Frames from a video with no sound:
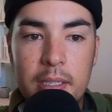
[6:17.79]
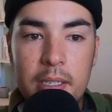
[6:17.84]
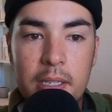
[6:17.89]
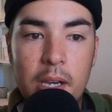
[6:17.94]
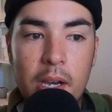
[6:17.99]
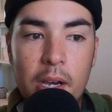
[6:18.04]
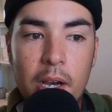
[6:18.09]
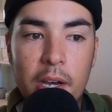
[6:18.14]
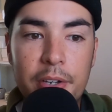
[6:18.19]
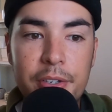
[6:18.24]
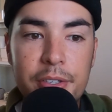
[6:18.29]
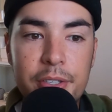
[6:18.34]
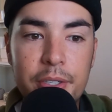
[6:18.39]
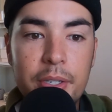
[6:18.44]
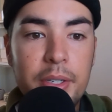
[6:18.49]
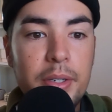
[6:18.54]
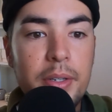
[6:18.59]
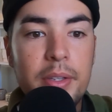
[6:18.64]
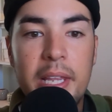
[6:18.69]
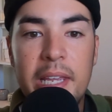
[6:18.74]

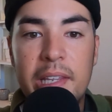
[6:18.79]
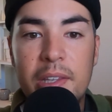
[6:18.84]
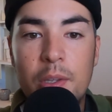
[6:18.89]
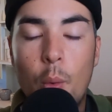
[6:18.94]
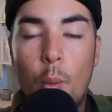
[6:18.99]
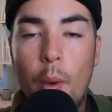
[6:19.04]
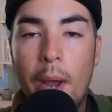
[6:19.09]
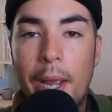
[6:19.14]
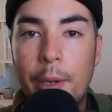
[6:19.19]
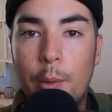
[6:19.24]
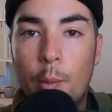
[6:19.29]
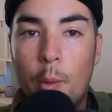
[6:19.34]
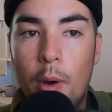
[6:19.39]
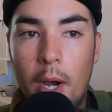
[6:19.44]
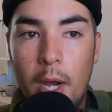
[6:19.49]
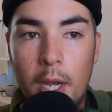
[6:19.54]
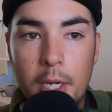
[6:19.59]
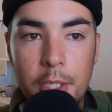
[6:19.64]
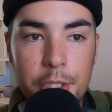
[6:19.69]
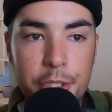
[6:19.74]
under like the white
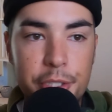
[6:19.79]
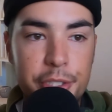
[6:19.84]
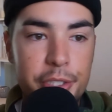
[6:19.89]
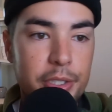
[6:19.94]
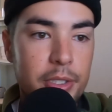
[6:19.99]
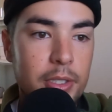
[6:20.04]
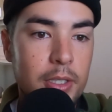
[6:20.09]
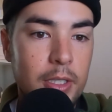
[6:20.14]
wash,